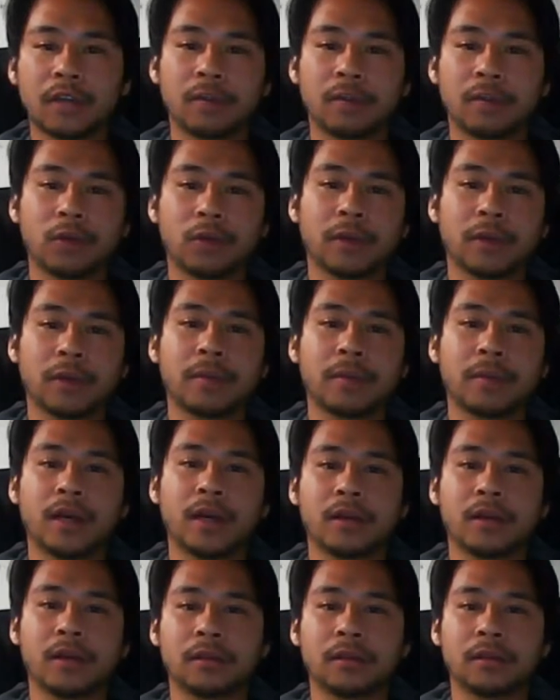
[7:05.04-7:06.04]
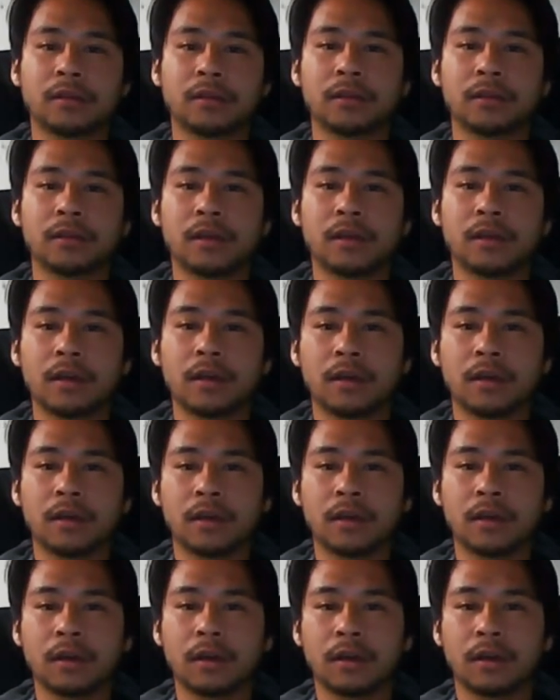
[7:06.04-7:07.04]
them work in pairs,
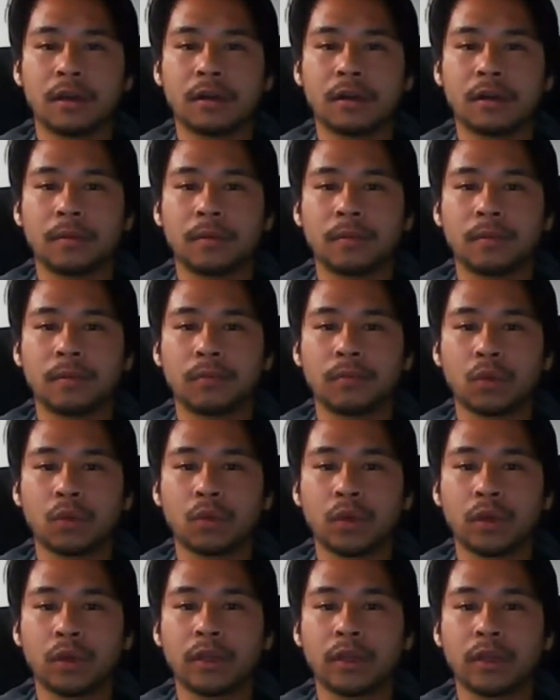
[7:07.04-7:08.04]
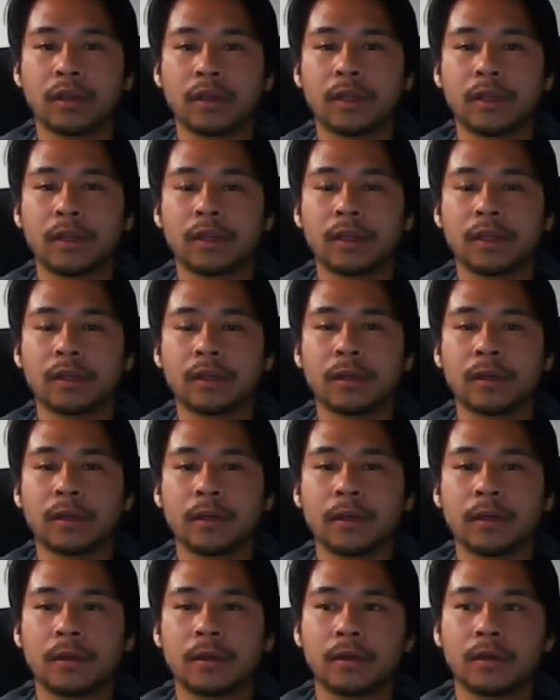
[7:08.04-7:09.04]
um, working on like
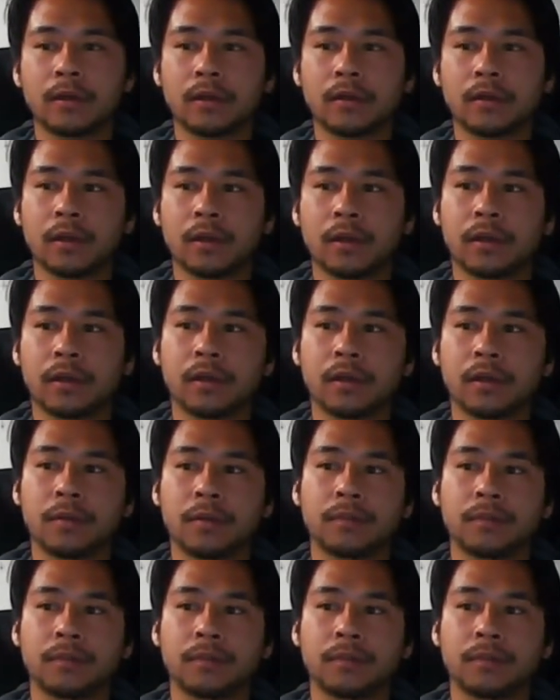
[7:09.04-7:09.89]
um,